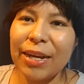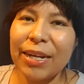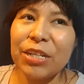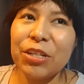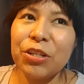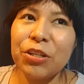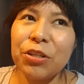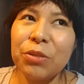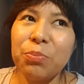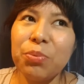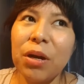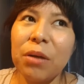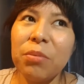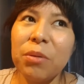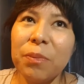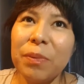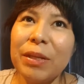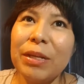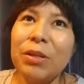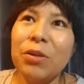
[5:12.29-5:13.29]
I should
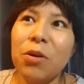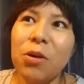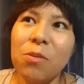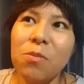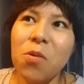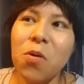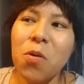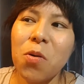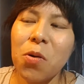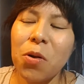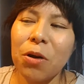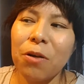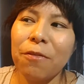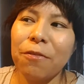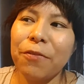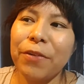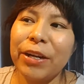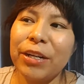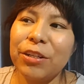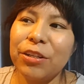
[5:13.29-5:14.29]
probably know more
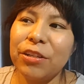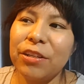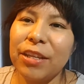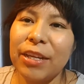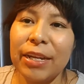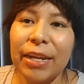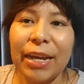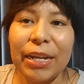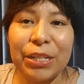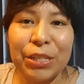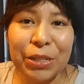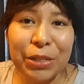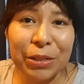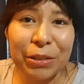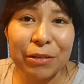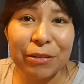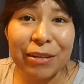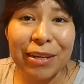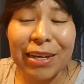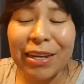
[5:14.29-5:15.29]
French than I
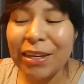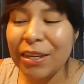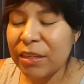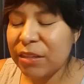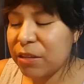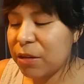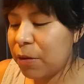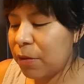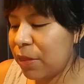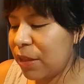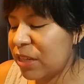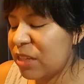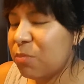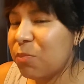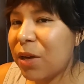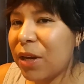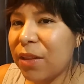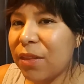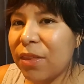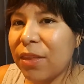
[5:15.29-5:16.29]
do. So this
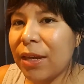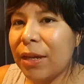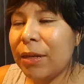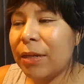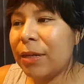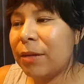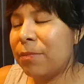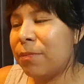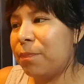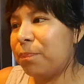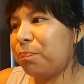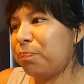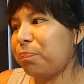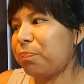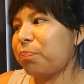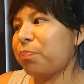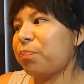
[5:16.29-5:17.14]
month I am